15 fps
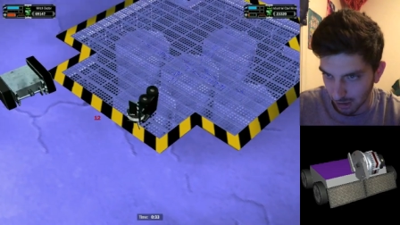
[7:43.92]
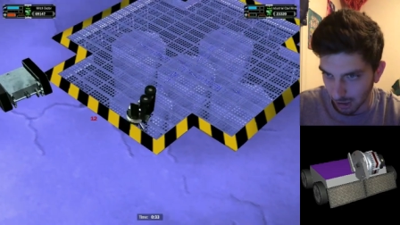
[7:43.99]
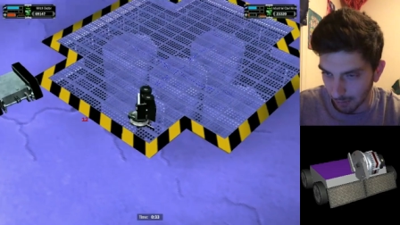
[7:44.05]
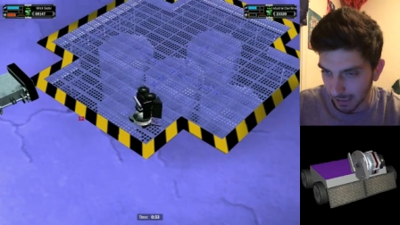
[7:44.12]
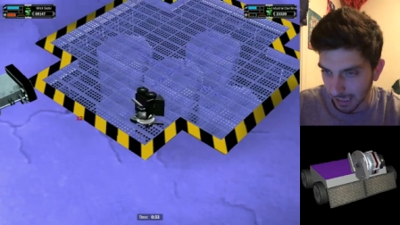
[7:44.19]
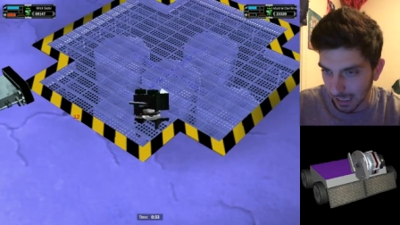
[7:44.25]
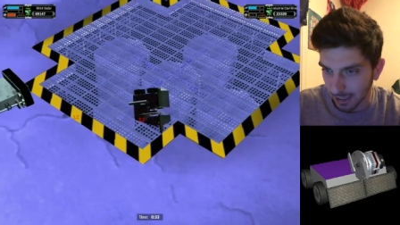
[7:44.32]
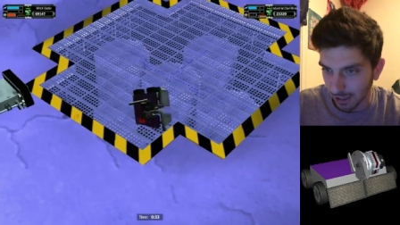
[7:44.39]
Oh
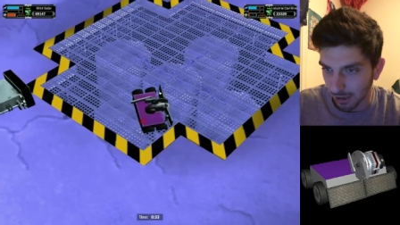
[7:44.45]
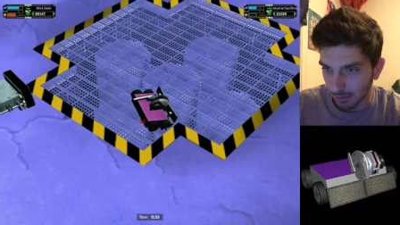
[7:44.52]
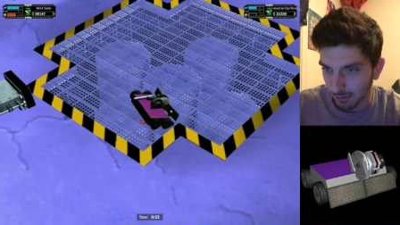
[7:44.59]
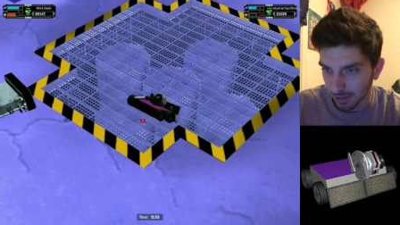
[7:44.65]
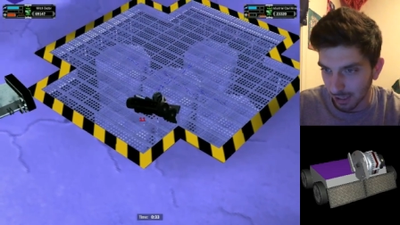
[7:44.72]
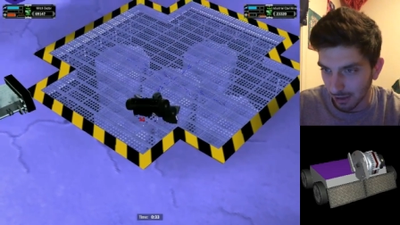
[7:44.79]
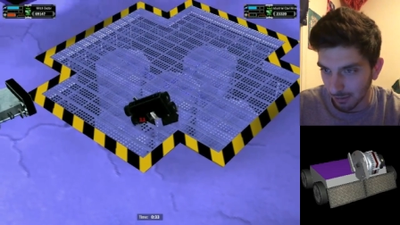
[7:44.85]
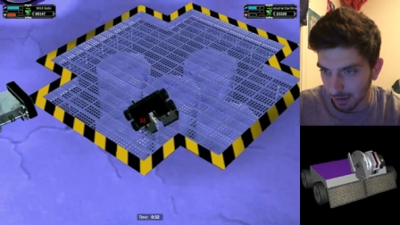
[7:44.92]
my god,
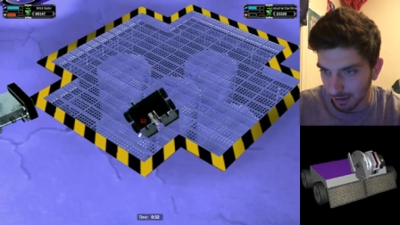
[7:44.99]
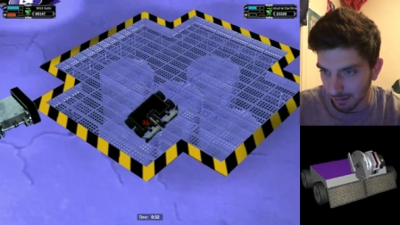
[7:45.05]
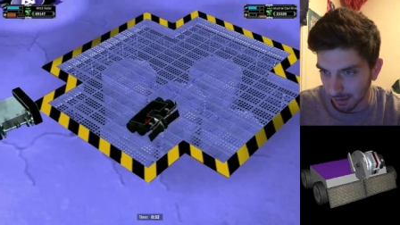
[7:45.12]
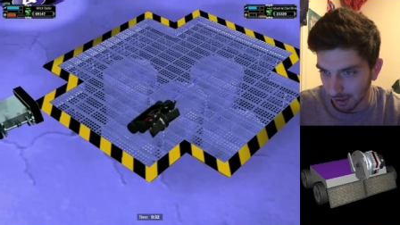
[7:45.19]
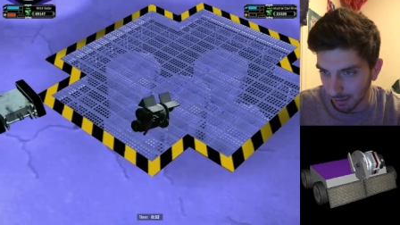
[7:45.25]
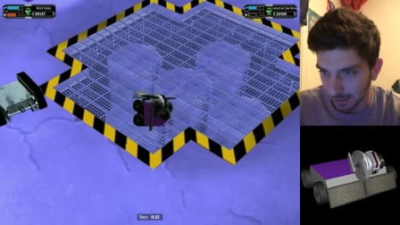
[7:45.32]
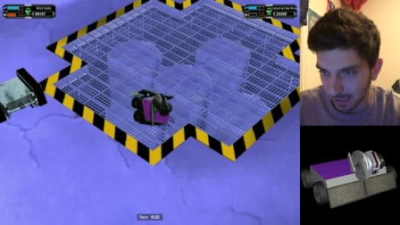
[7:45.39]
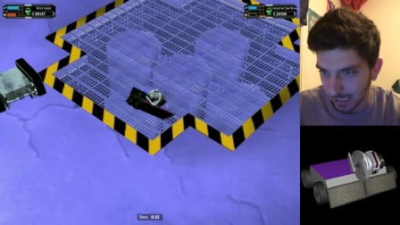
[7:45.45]
no, no, uh,
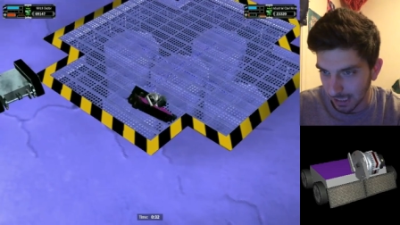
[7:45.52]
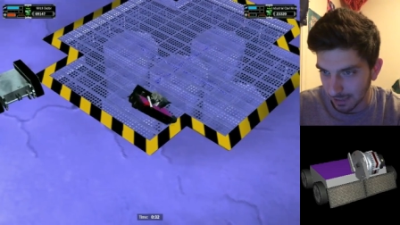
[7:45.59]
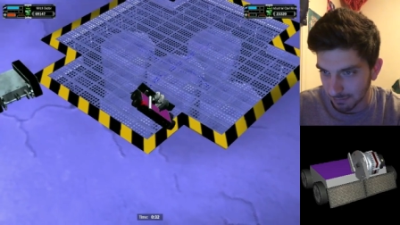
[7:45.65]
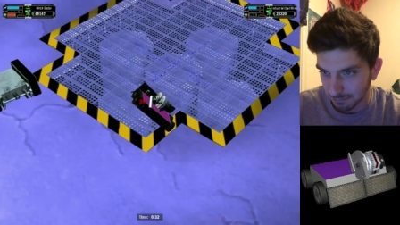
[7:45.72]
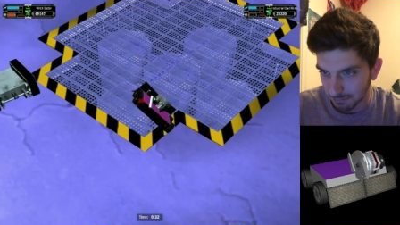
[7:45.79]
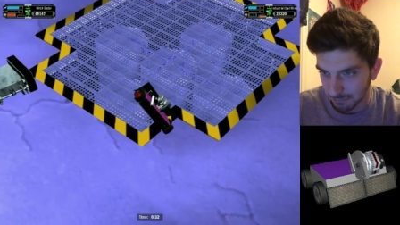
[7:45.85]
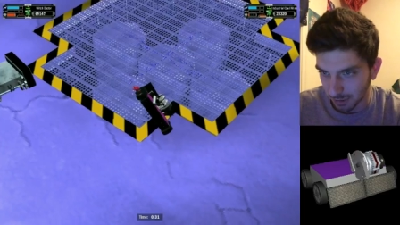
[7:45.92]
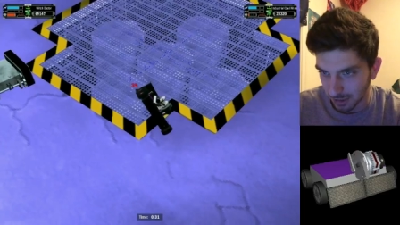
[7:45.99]
oh my god.
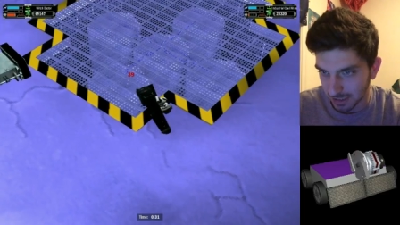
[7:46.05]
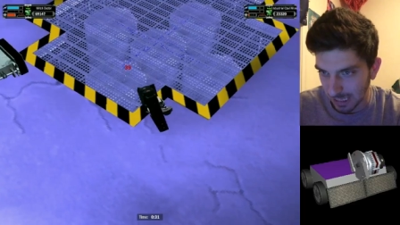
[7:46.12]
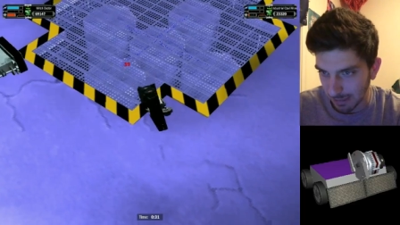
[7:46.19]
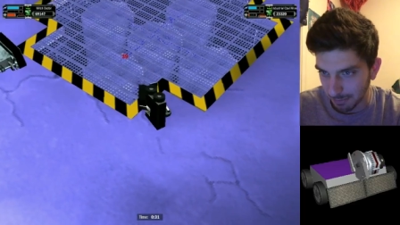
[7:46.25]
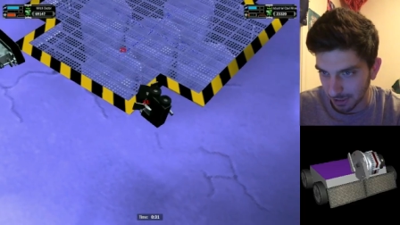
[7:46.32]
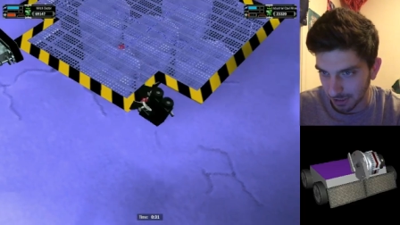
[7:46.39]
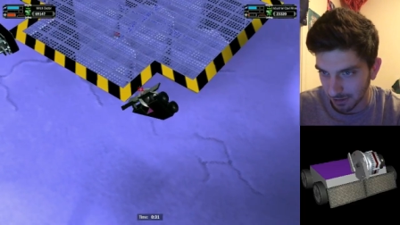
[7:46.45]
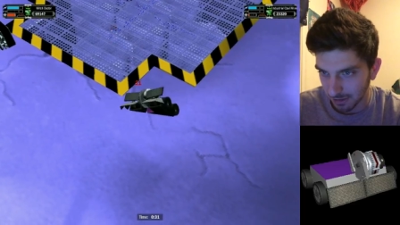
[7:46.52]
What's
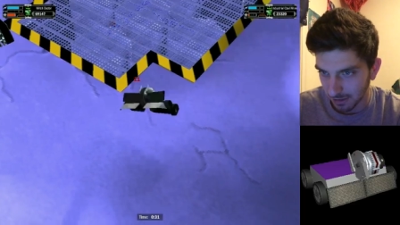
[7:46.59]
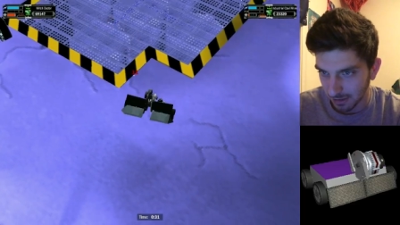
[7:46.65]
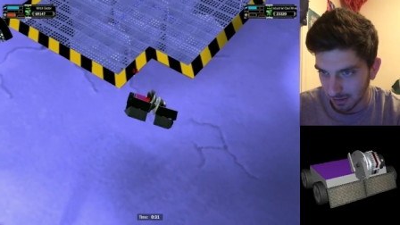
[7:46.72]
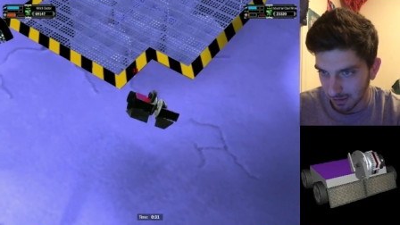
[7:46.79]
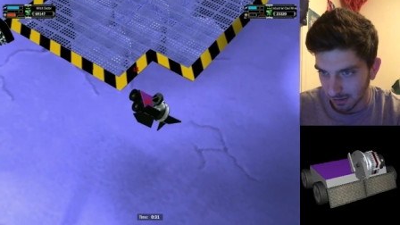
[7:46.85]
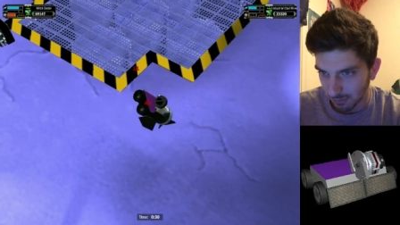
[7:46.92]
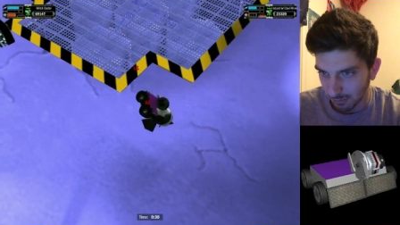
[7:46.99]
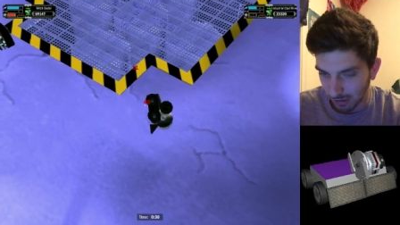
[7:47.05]
happening?
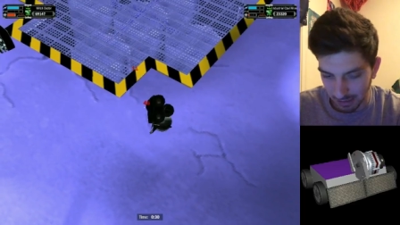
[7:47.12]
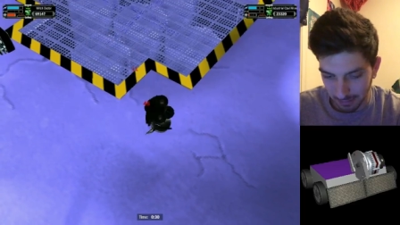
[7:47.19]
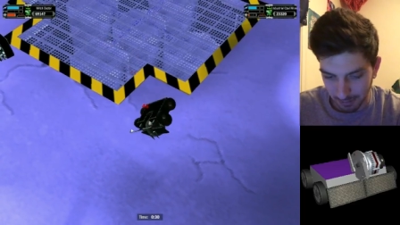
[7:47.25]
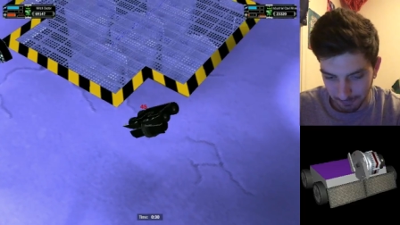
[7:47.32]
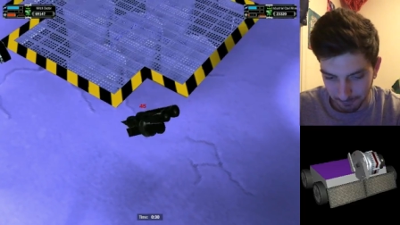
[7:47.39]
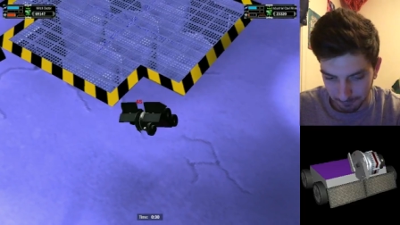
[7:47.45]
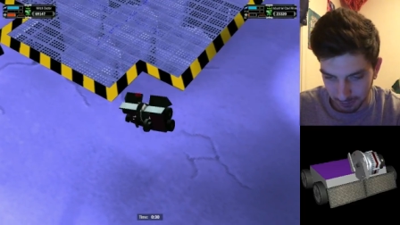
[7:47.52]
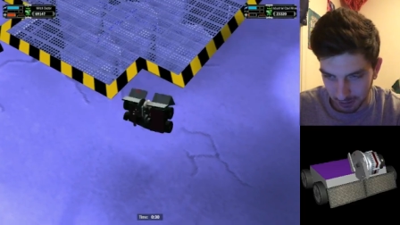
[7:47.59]
Why am
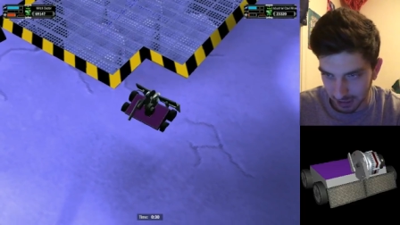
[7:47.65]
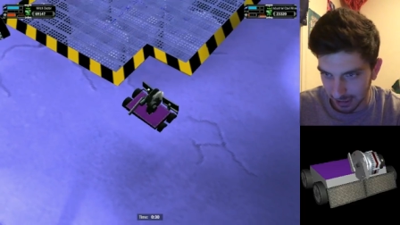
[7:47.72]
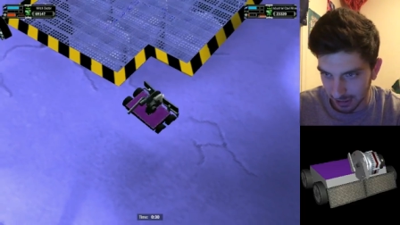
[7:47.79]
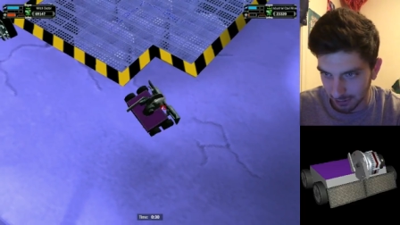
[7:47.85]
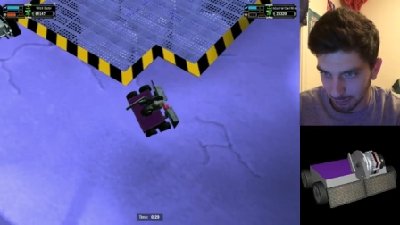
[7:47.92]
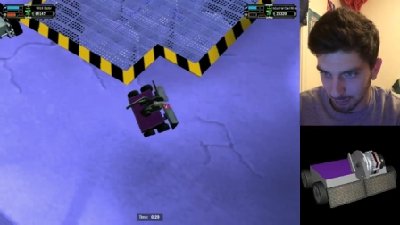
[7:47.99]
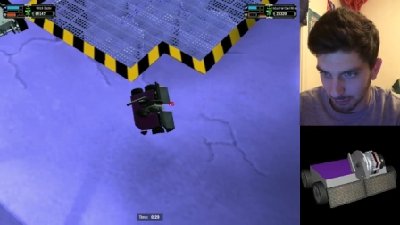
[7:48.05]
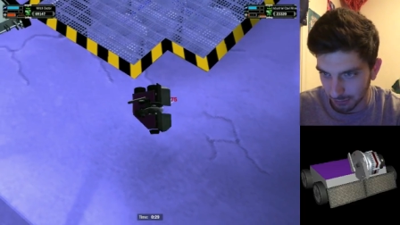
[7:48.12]
I
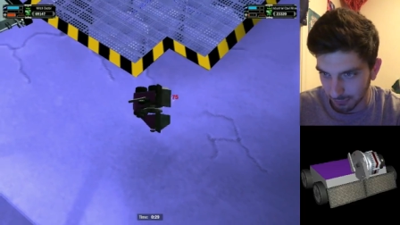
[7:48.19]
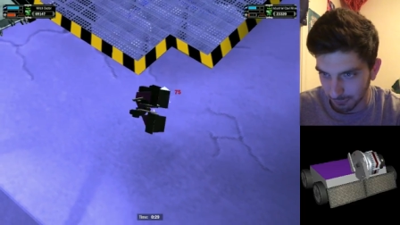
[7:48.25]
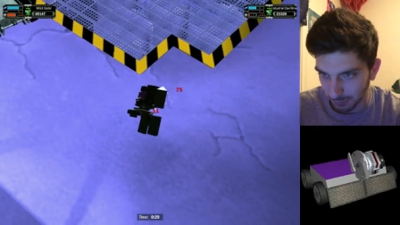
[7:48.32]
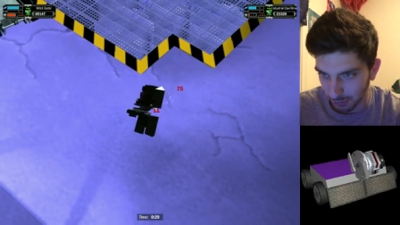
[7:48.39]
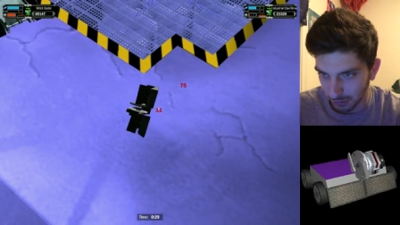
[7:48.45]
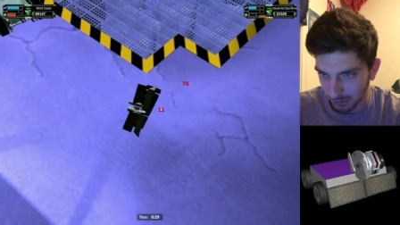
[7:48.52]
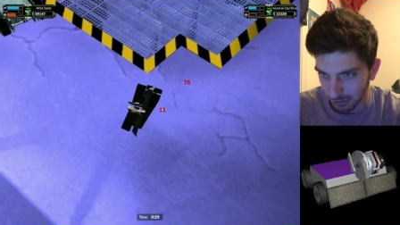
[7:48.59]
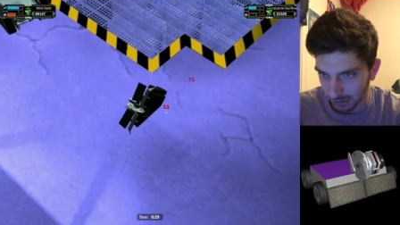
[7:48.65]
flying through the
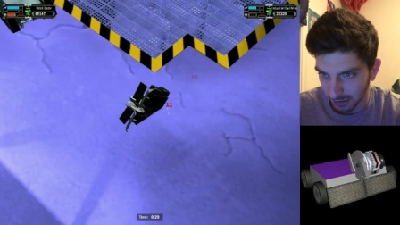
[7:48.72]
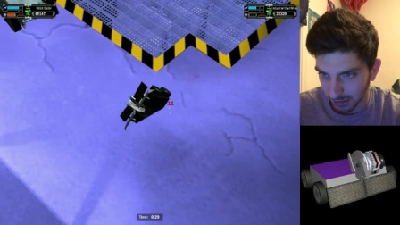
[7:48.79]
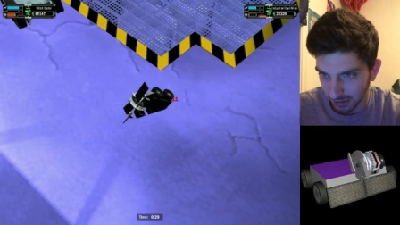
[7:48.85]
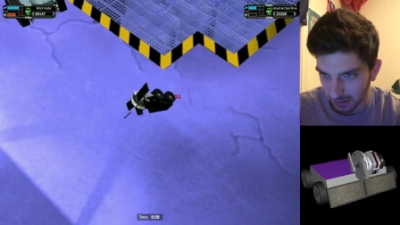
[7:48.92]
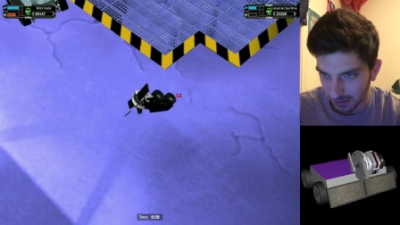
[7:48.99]
floor?